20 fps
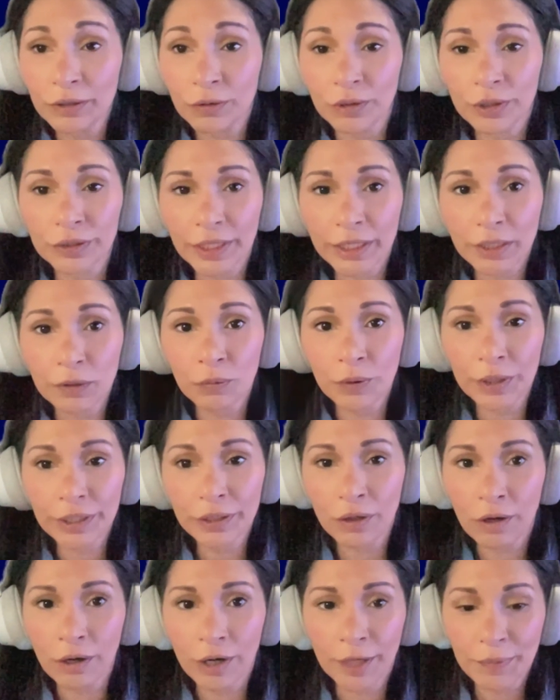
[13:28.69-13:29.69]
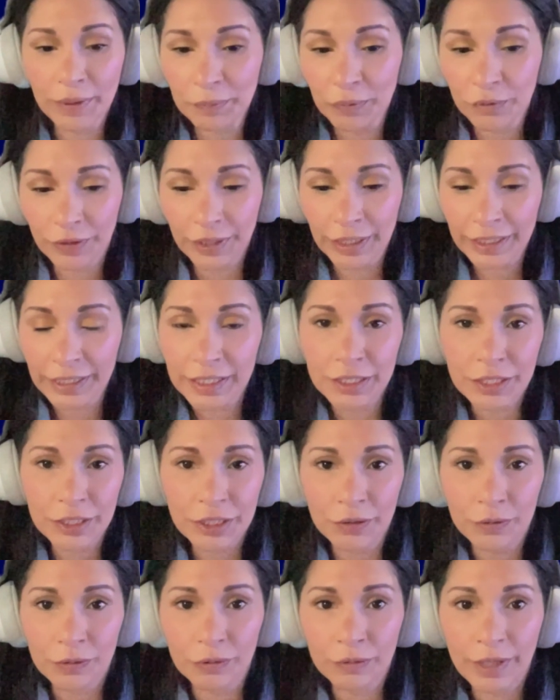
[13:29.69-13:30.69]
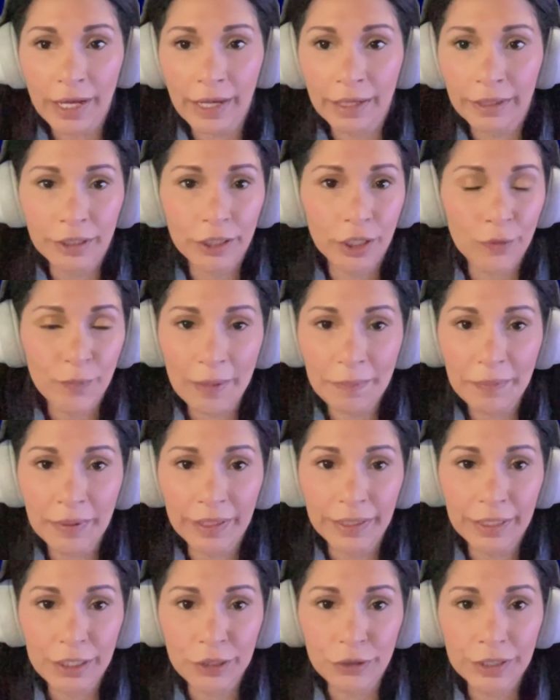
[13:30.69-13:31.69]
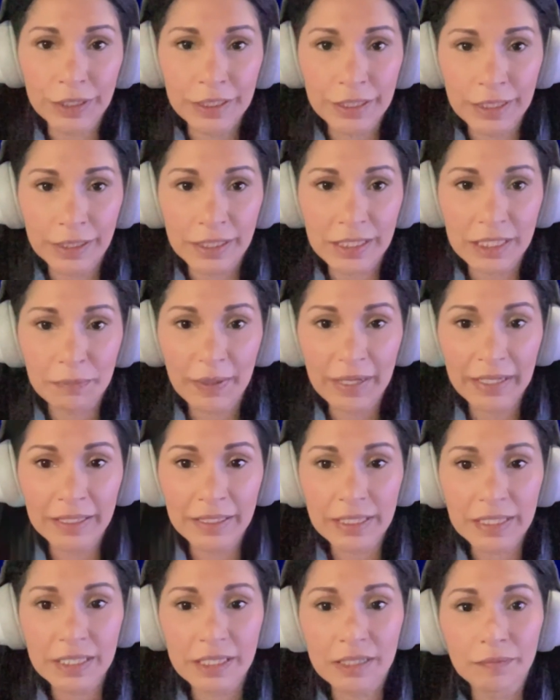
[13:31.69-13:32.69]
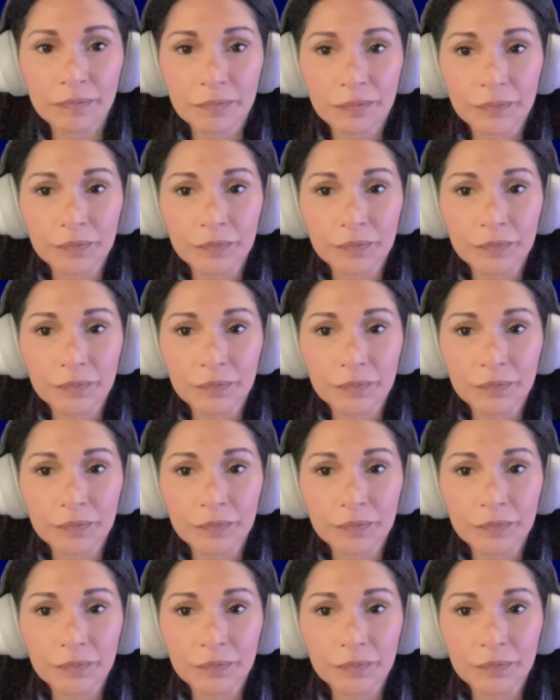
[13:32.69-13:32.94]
or like what are people running into that might be a hindrance in the space.